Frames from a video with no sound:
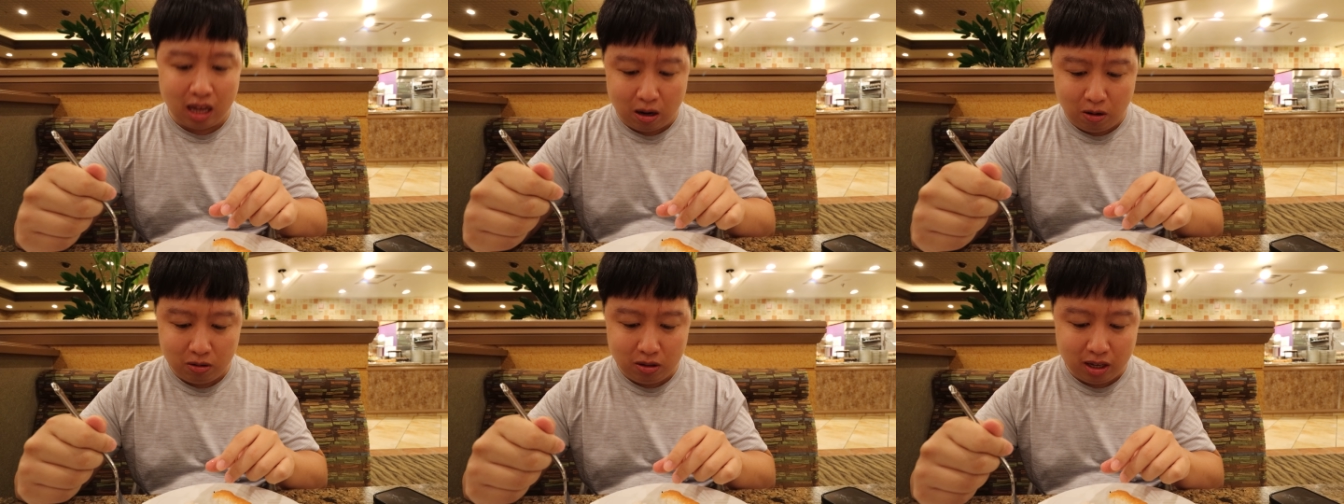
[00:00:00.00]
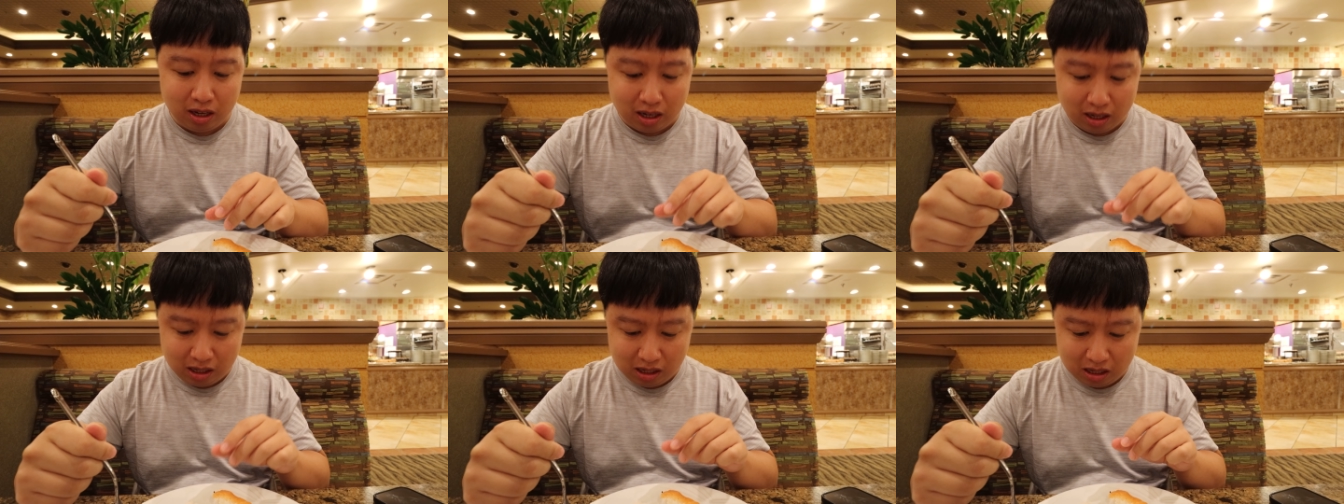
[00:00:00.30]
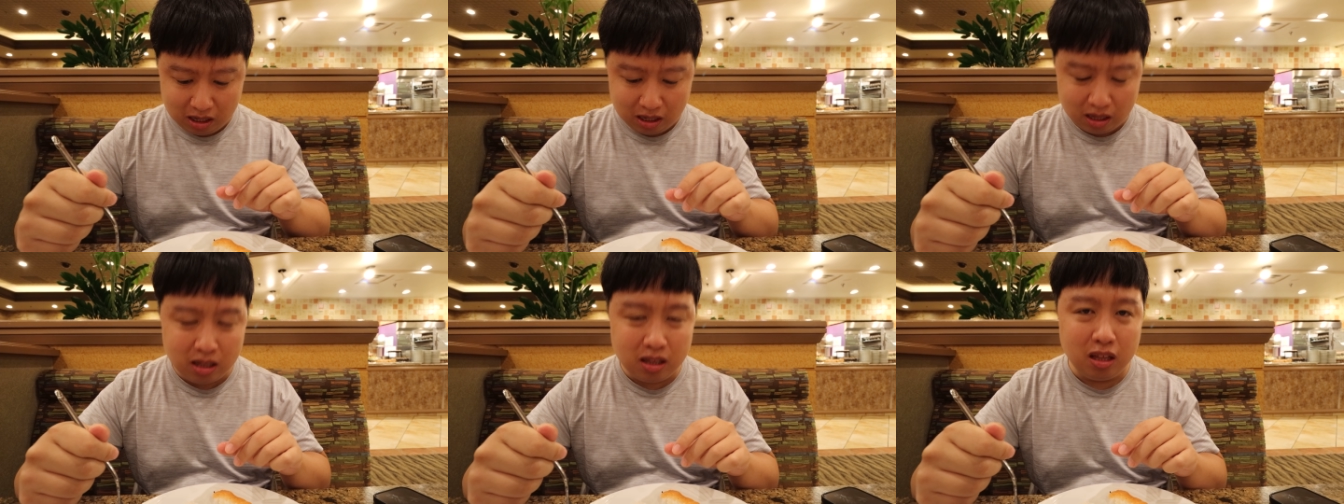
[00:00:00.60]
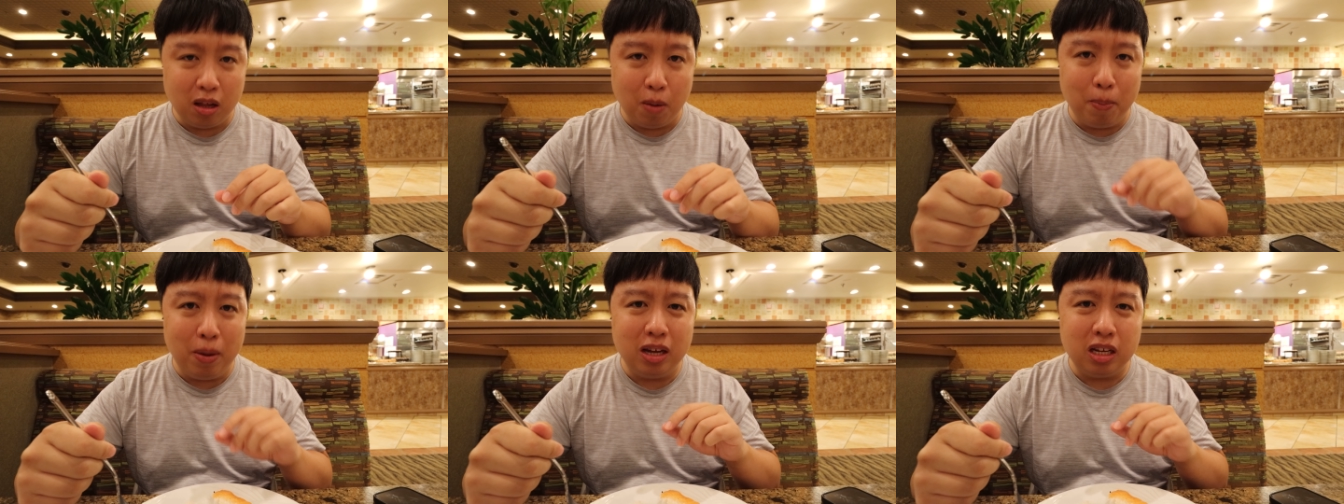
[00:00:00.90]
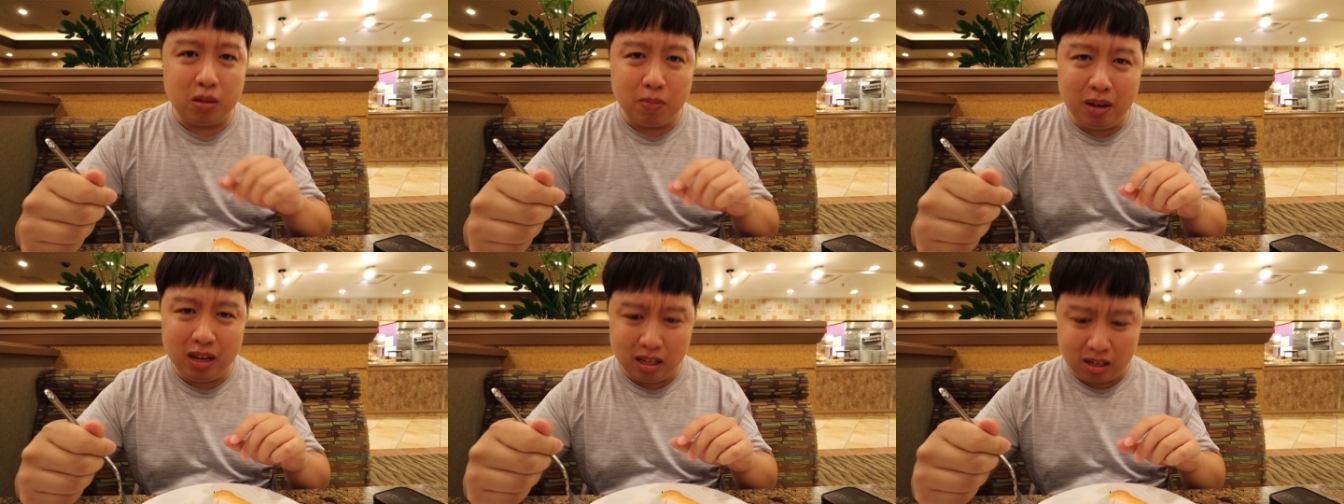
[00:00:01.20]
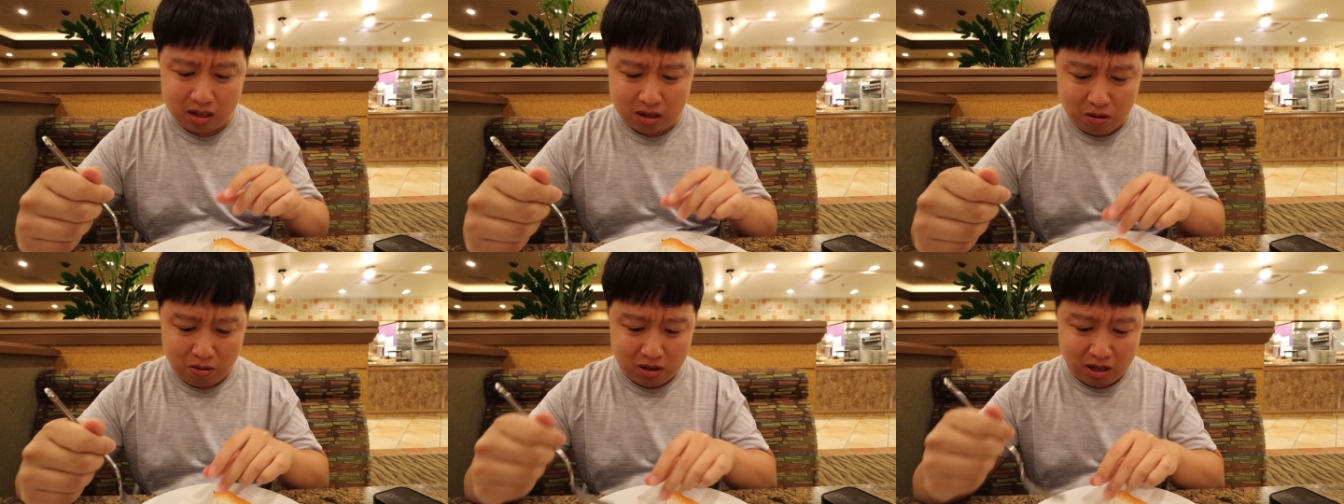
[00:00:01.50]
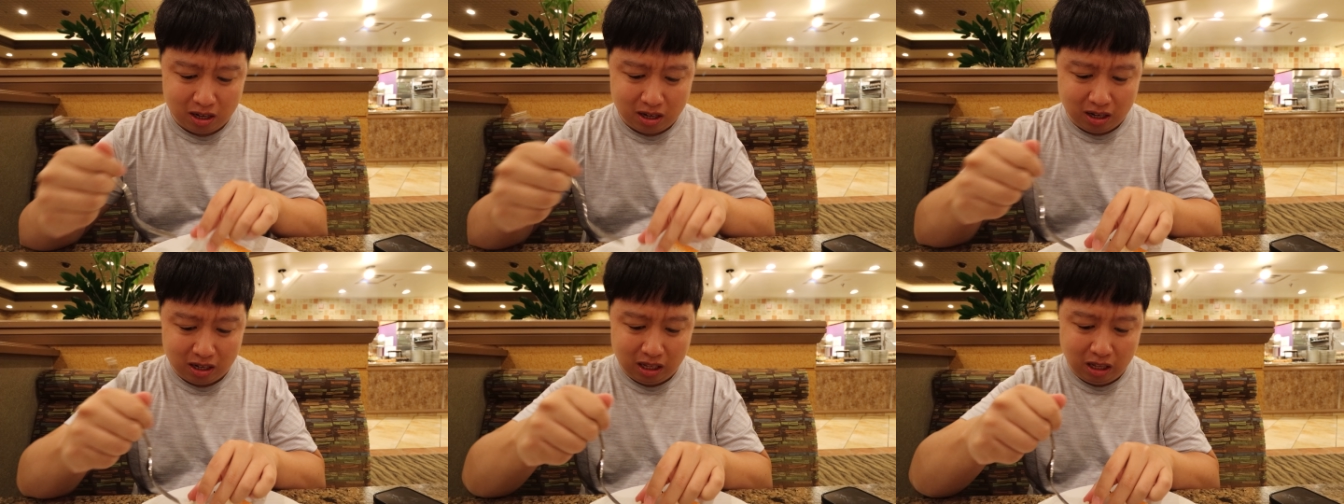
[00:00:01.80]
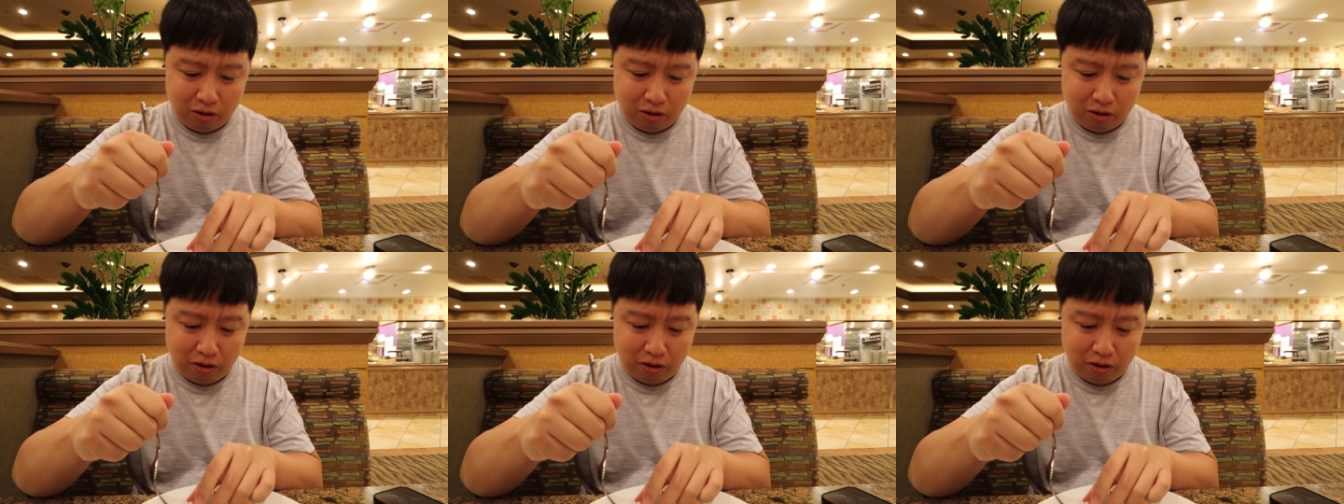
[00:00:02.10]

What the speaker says: I don't think it's the best made sushi because